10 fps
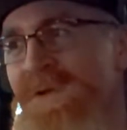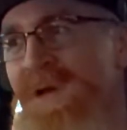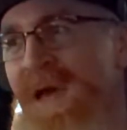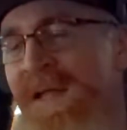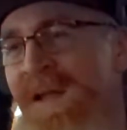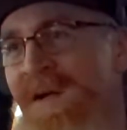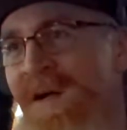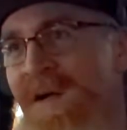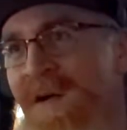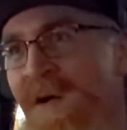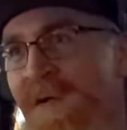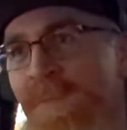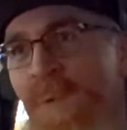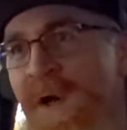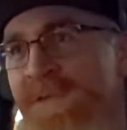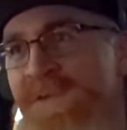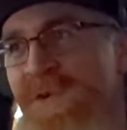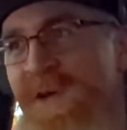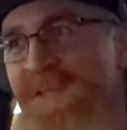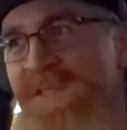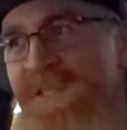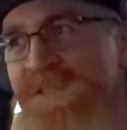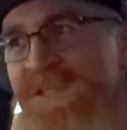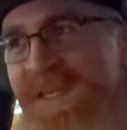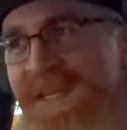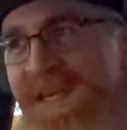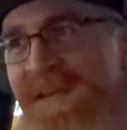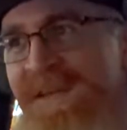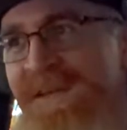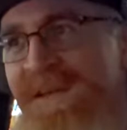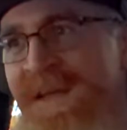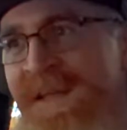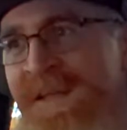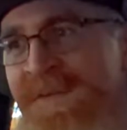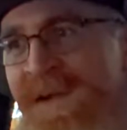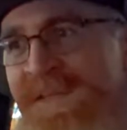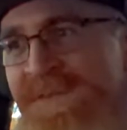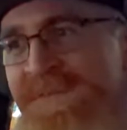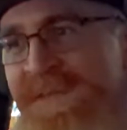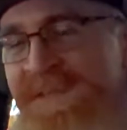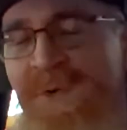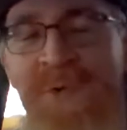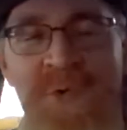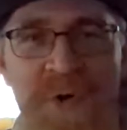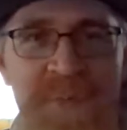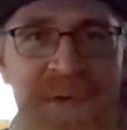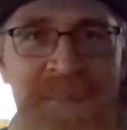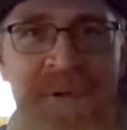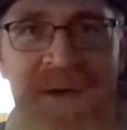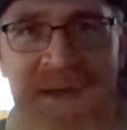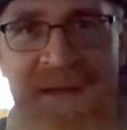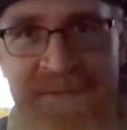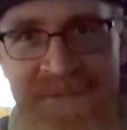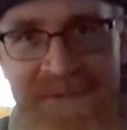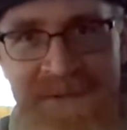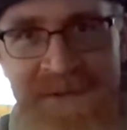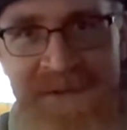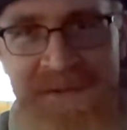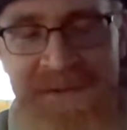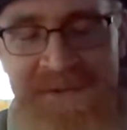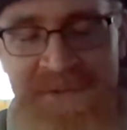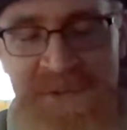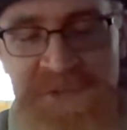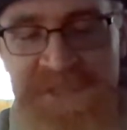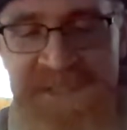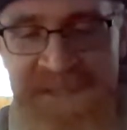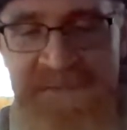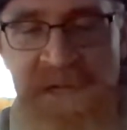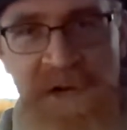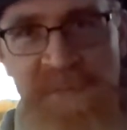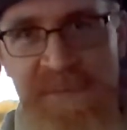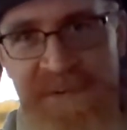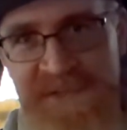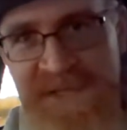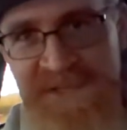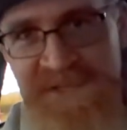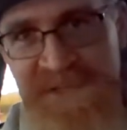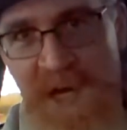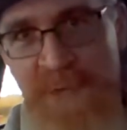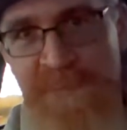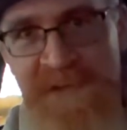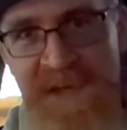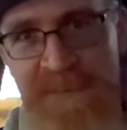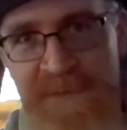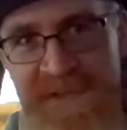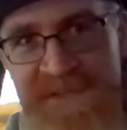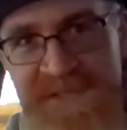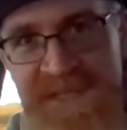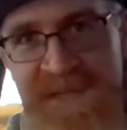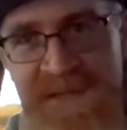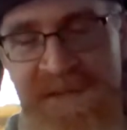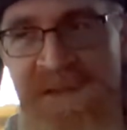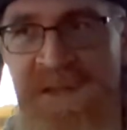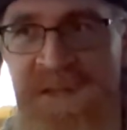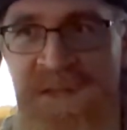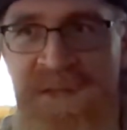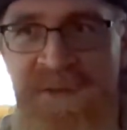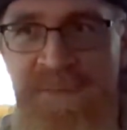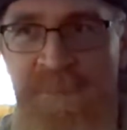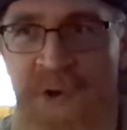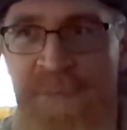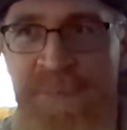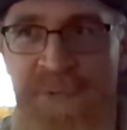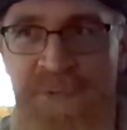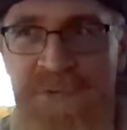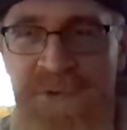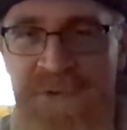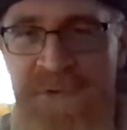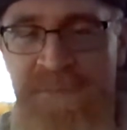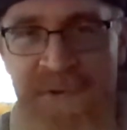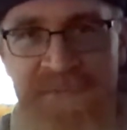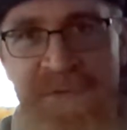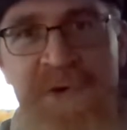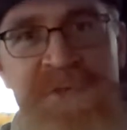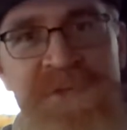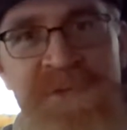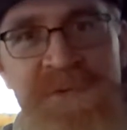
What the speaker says: And I can't wait to actually see it as a physical copy in my hand. Not just seeing the artwork, but actually opening it up and seeing my book, my first